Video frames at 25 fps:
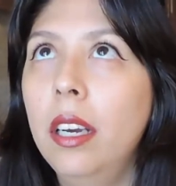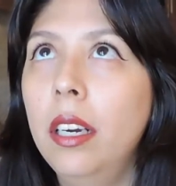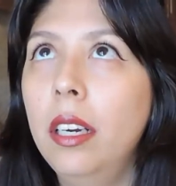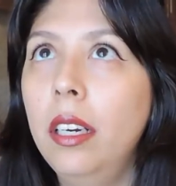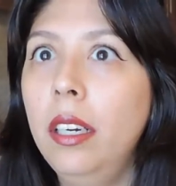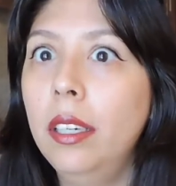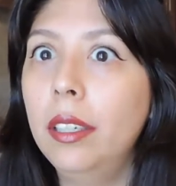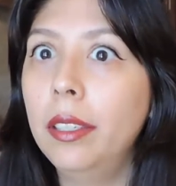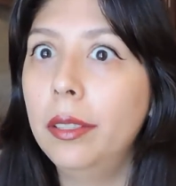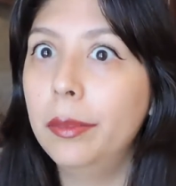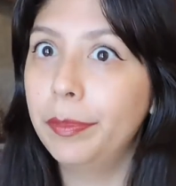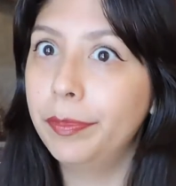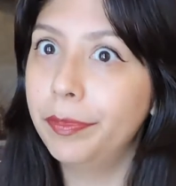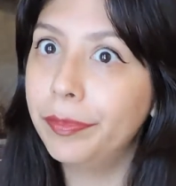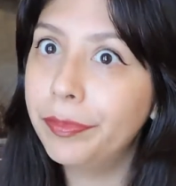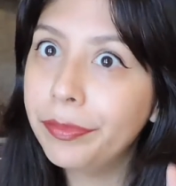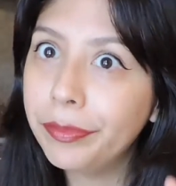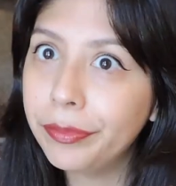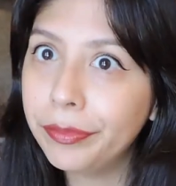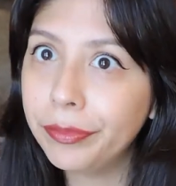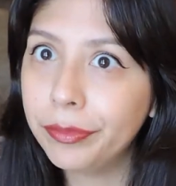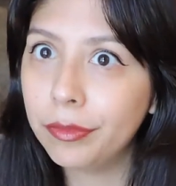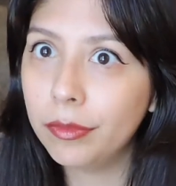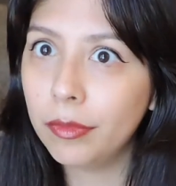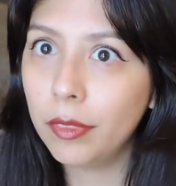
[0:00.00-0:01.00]

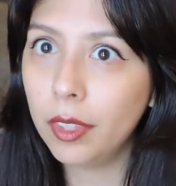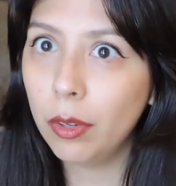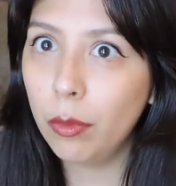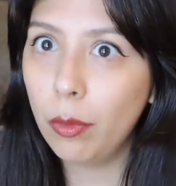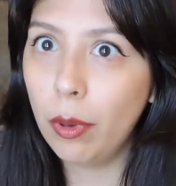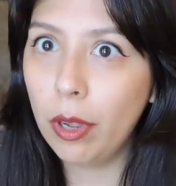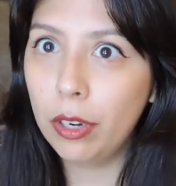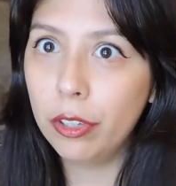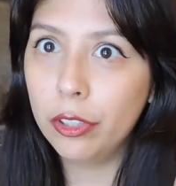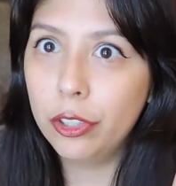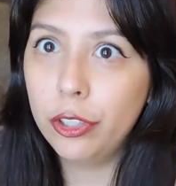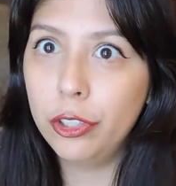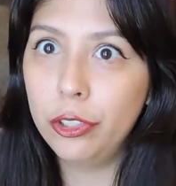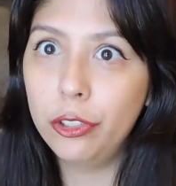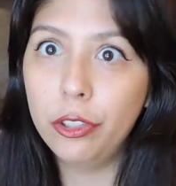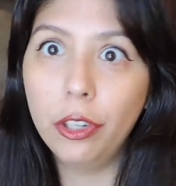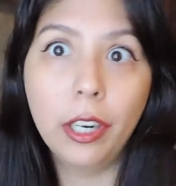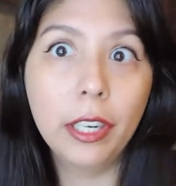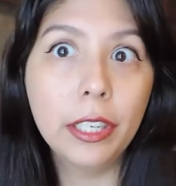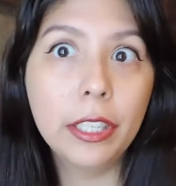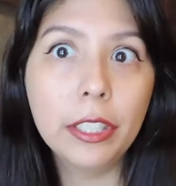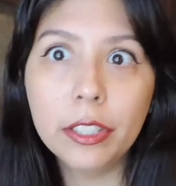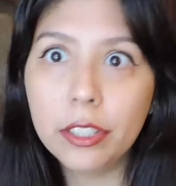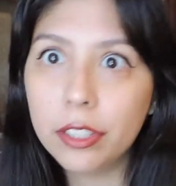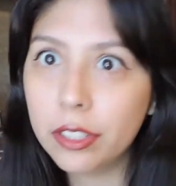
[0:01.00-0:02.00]
why don't you draw
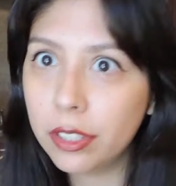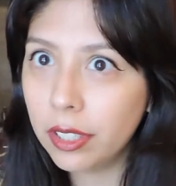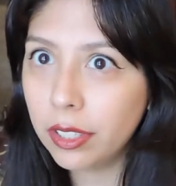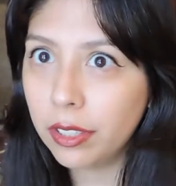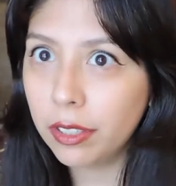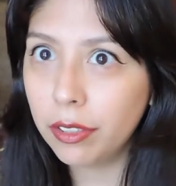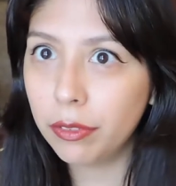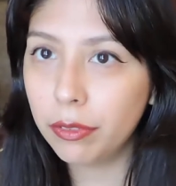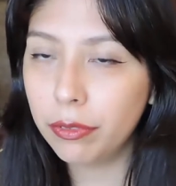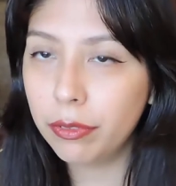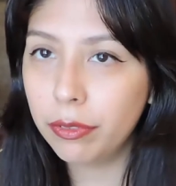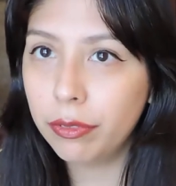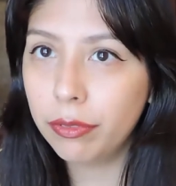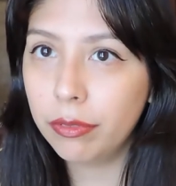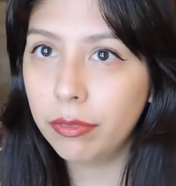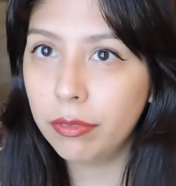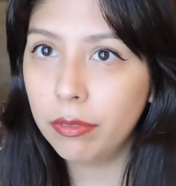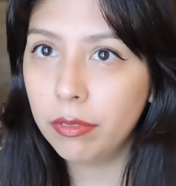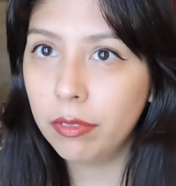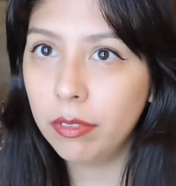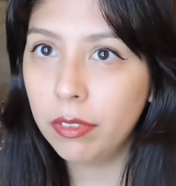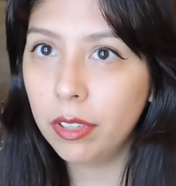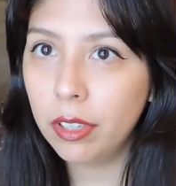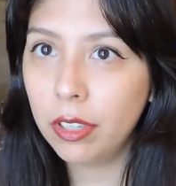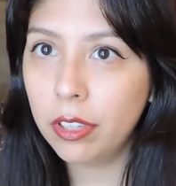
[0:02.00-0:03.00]
yourself
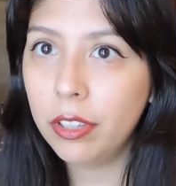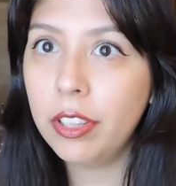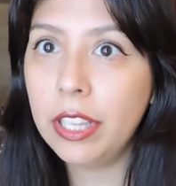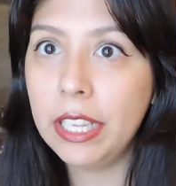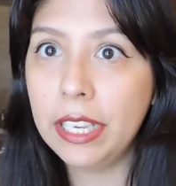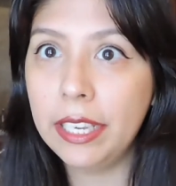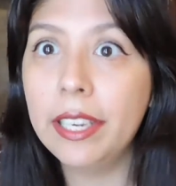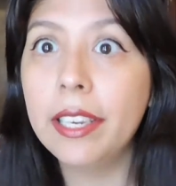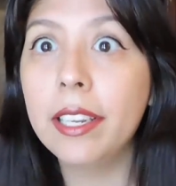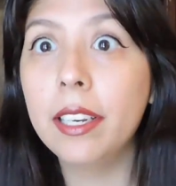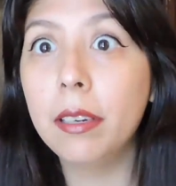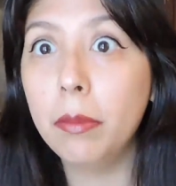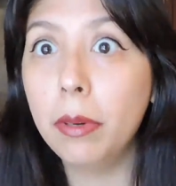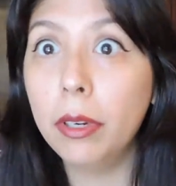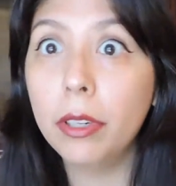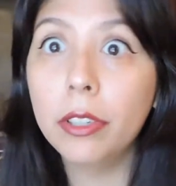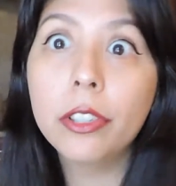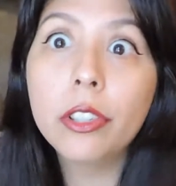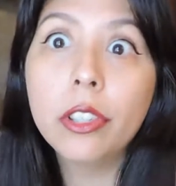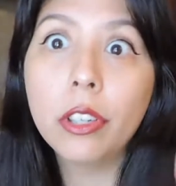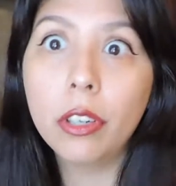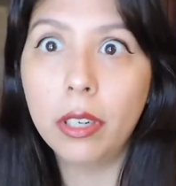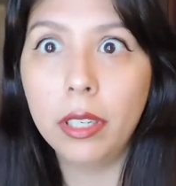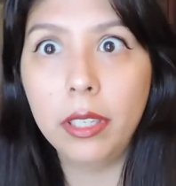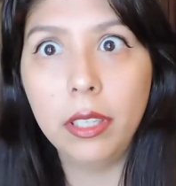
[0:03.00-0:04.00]
thinking about
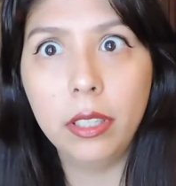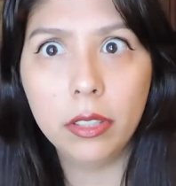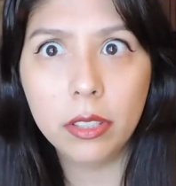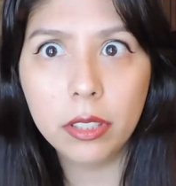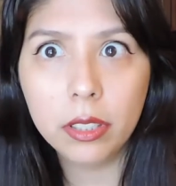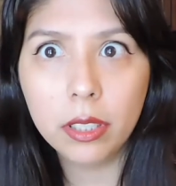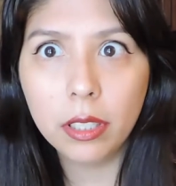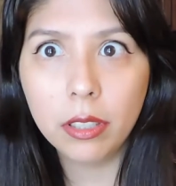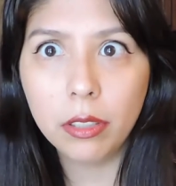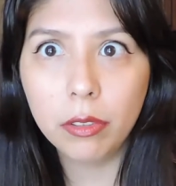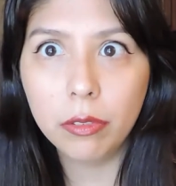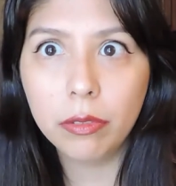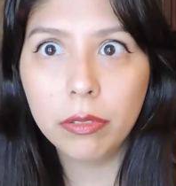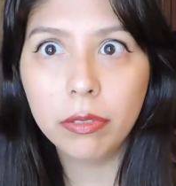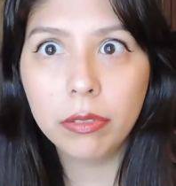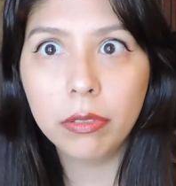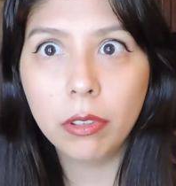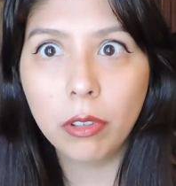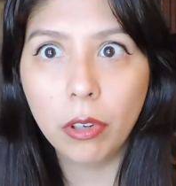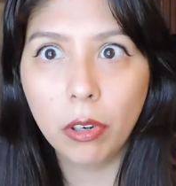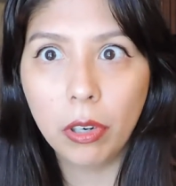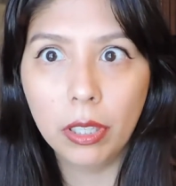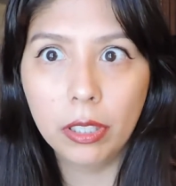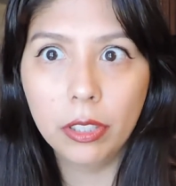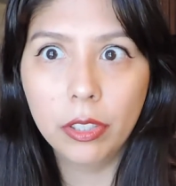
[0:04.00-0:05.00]
drawing yourself
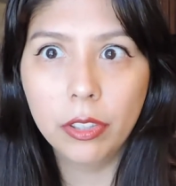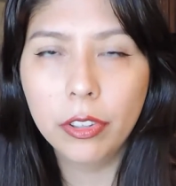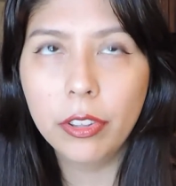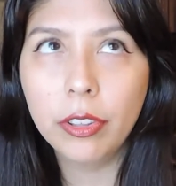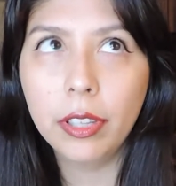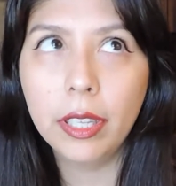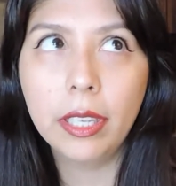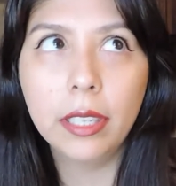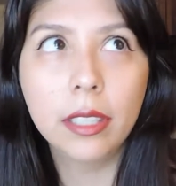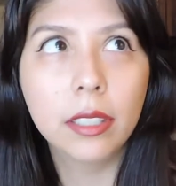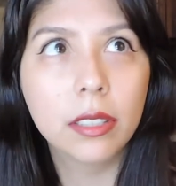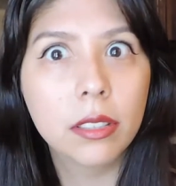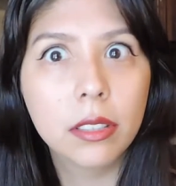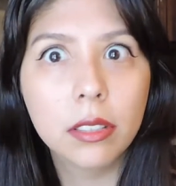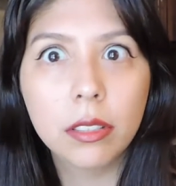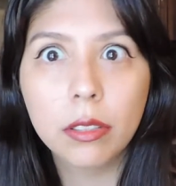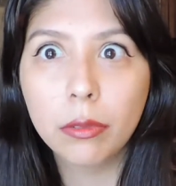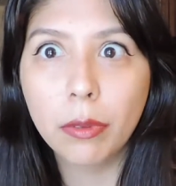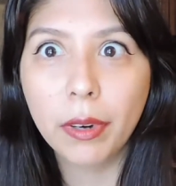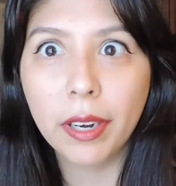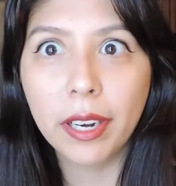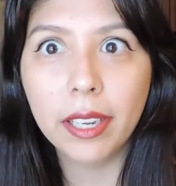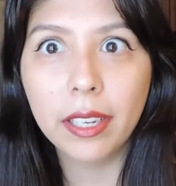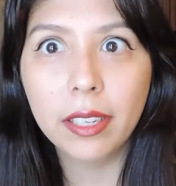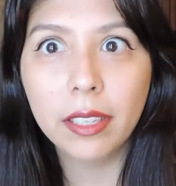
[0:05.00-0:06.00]
or other things,
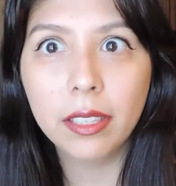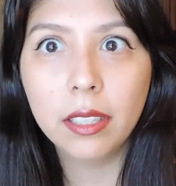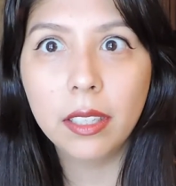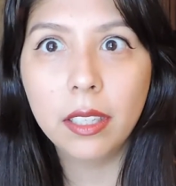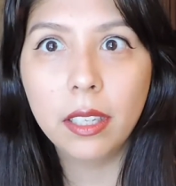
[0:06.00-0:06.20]
right?